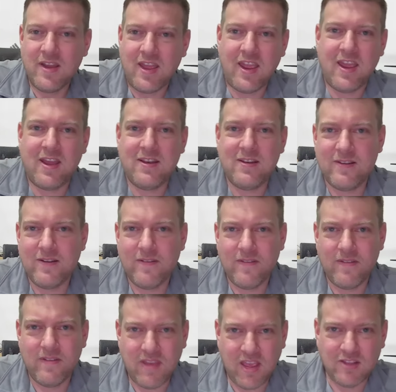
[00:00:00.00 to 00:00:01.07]
and
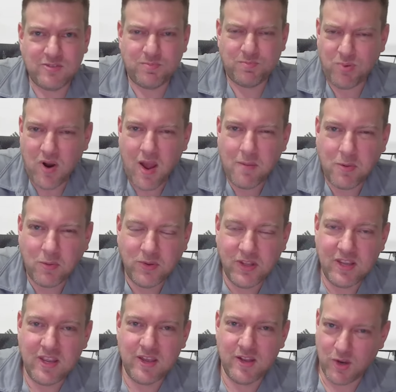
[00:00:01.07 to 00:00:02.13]
it's
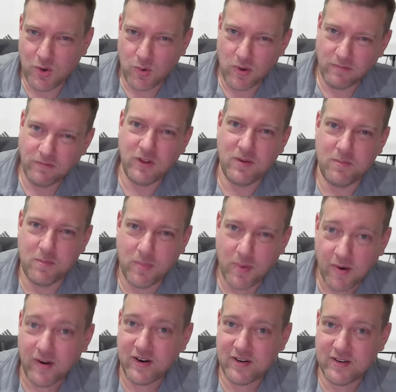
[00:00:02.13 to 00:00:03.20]
probably an equivalent
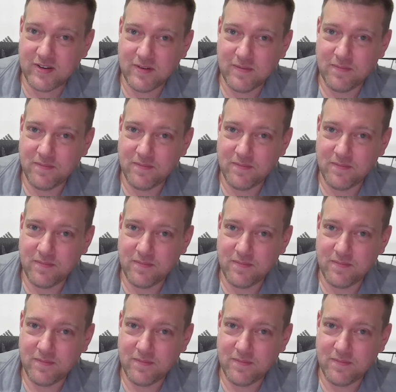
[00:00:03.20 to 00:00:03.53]
part.